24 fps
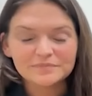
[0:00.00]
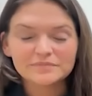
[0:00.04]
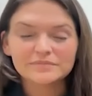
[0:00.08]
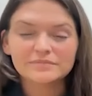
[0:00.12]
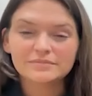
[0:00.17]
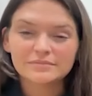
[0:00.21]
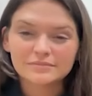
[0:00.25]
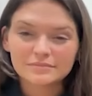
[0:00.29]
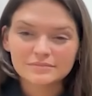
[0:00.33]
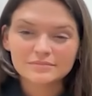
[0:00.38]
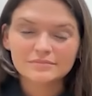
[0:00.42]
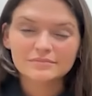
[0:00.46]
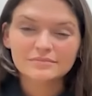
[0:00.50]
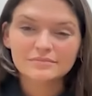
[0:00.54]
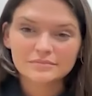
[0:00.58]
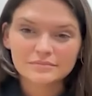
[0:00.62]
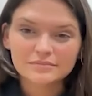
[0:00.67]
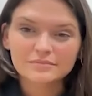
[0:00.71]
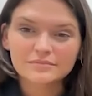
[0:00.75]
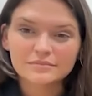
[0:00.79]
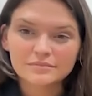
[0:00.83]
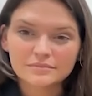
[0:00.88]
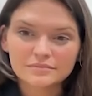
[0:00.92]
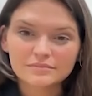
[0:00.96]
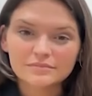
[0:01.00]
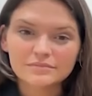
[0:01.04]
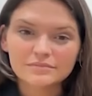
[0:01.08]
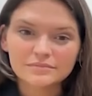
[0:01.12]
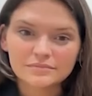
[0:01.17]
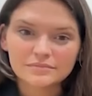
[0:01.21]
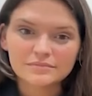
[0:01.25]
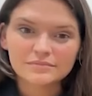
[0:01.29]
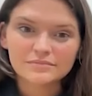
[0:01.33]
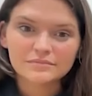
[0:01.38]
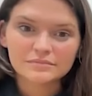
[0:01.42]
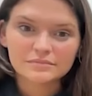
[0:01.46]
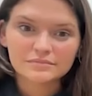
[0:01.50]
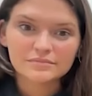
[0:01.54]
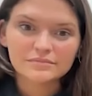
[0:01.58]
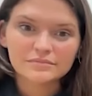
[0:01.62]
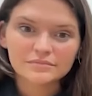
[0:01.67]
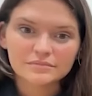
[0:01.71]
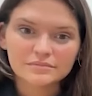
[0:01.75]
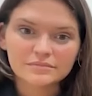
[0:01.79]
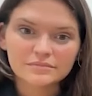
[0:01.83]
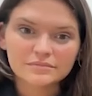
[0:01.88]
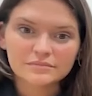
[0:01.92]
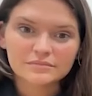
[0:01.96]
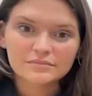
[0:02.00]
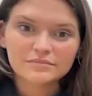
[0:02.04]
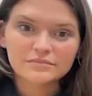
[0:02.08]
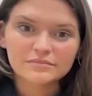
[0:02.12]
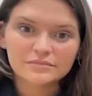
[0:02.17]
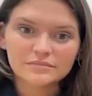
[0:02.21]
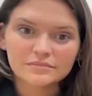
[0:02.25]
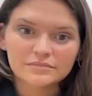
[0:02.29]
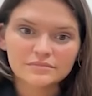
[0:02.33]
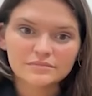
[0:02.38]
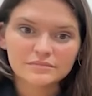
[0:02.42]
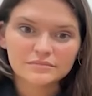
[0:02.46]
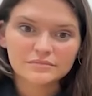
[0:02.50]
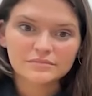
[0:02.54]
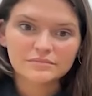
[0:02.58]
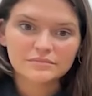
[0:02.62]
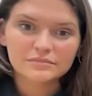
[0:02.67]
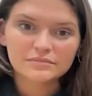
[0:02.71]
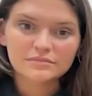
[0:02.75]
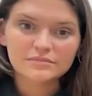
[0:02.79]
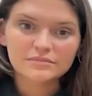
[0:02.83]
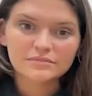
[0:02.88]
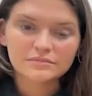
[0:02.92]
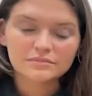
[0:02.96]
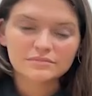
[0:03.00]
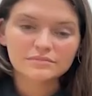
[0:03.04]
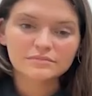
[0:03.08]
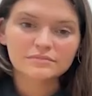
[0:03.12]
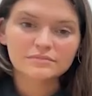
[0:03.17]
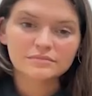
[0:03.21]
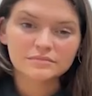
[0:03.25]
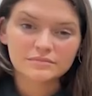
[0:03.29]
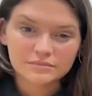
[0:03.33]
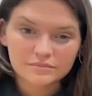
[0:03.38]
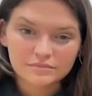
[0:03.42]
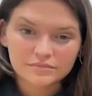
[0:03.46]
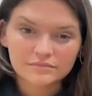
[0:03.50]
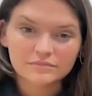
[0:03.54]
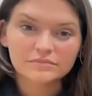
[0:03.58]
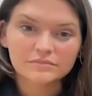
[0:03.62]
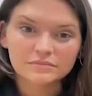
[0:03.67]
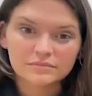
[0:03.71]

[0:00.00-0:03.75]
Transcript: No words are spoken by the person on screen.